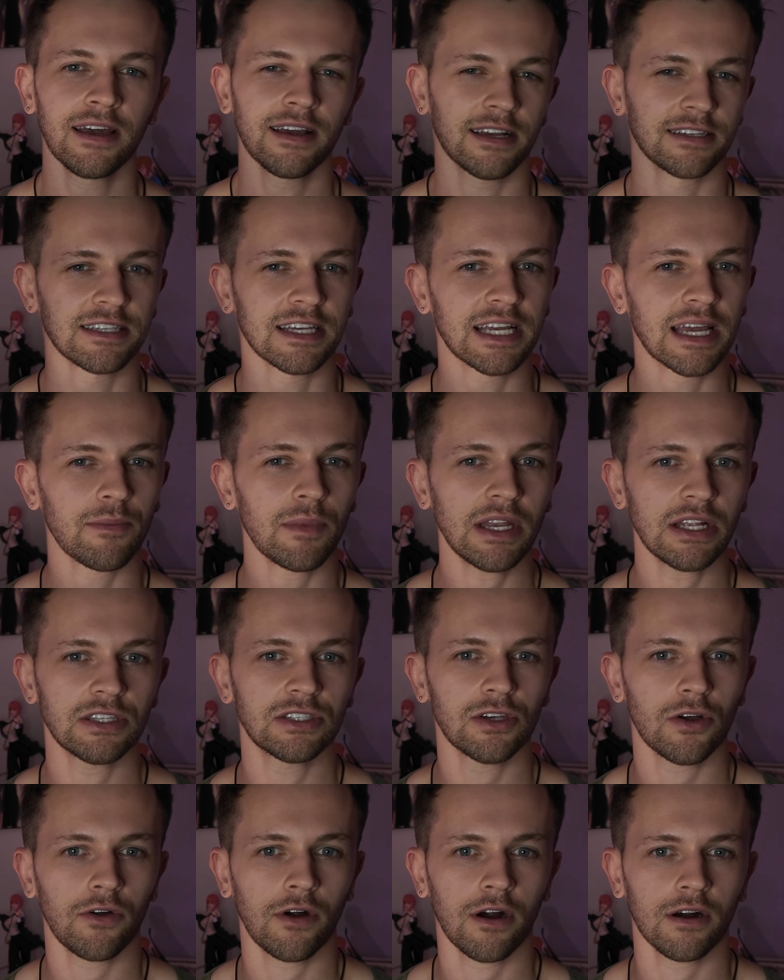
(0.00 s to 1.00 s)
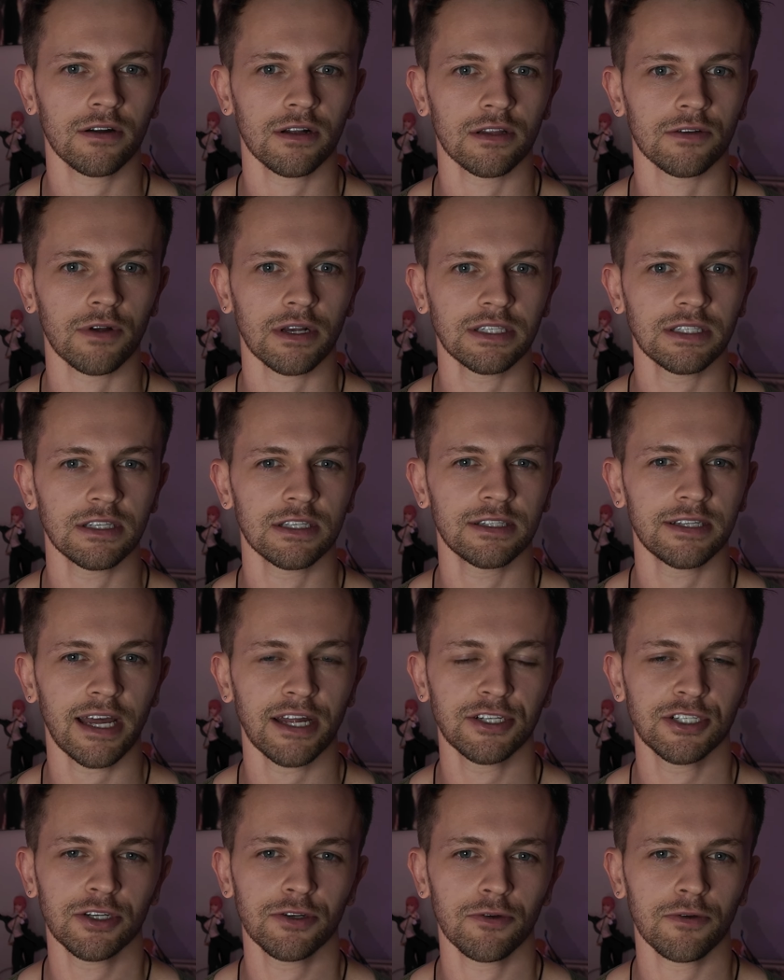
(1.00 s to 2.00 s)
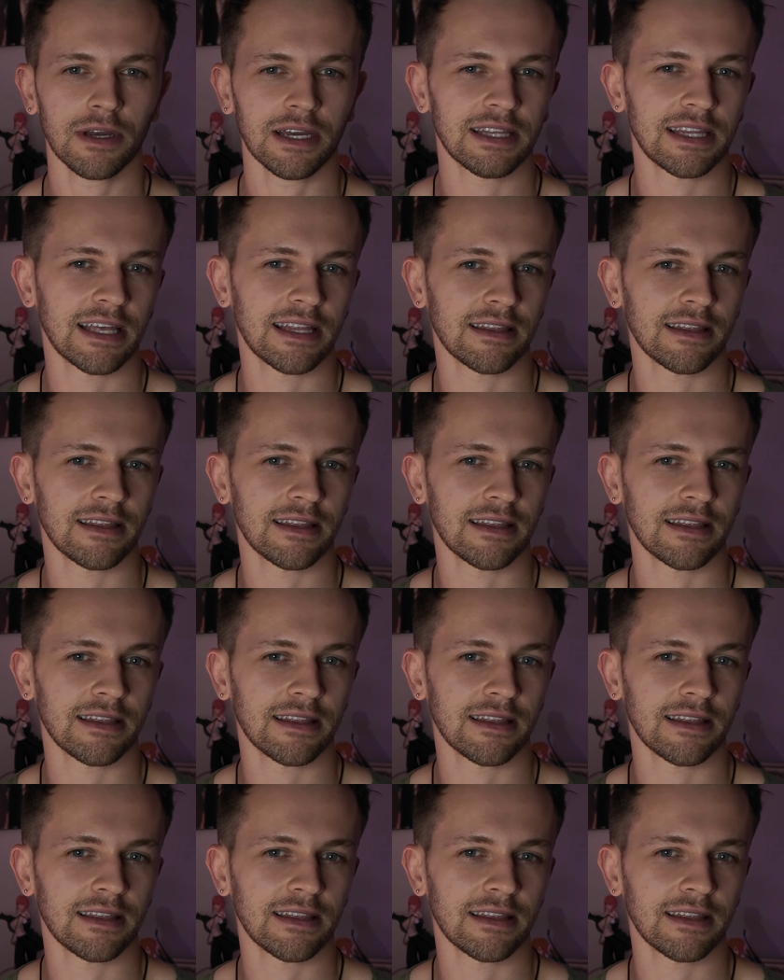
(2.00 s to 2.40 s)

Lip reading: because they committed so hard on the rest of the statue and